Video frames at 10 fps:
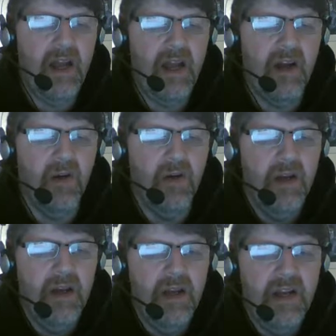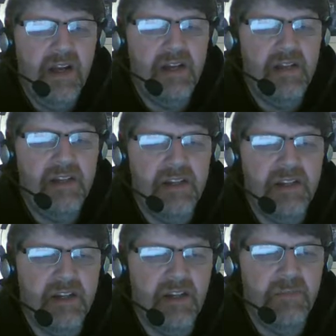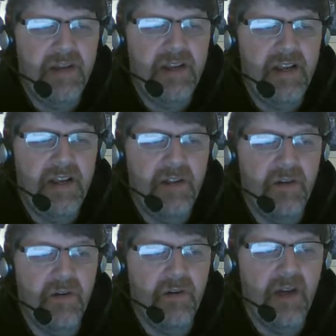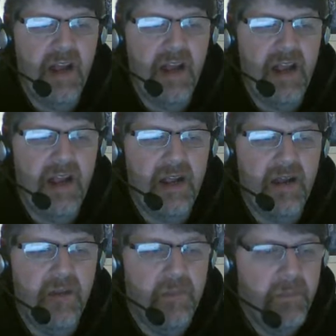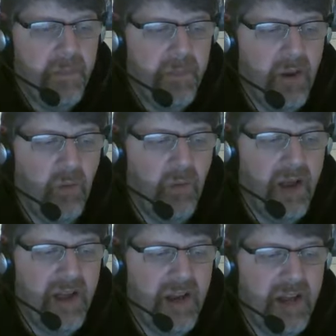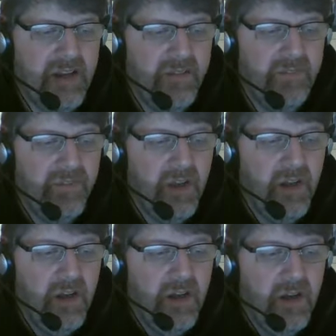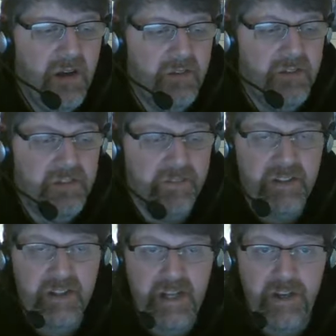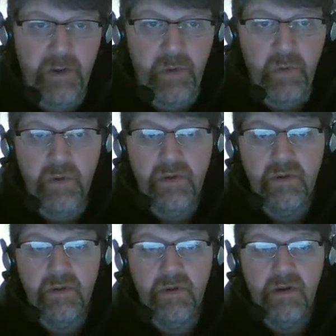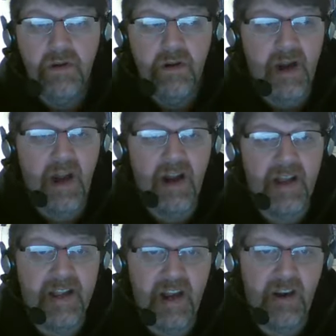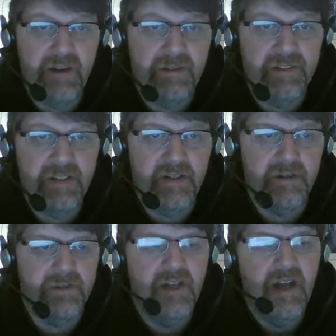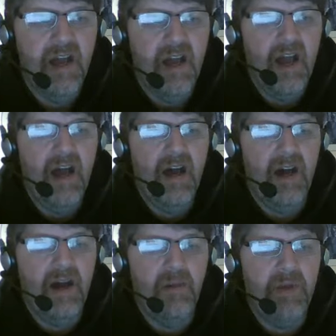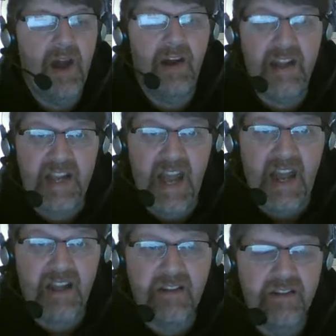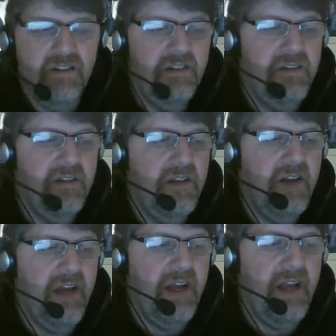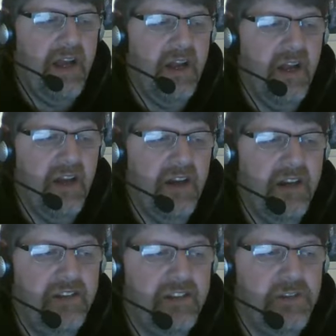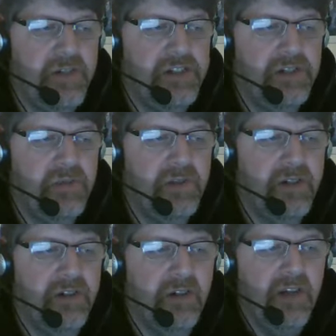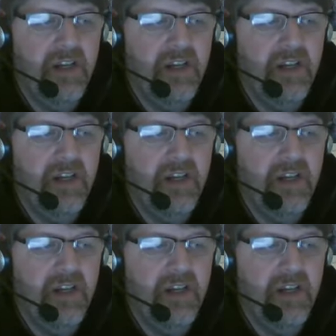You know, it could be either a way that of something they do, how they carry themselves, how they act, and a lot of the situations where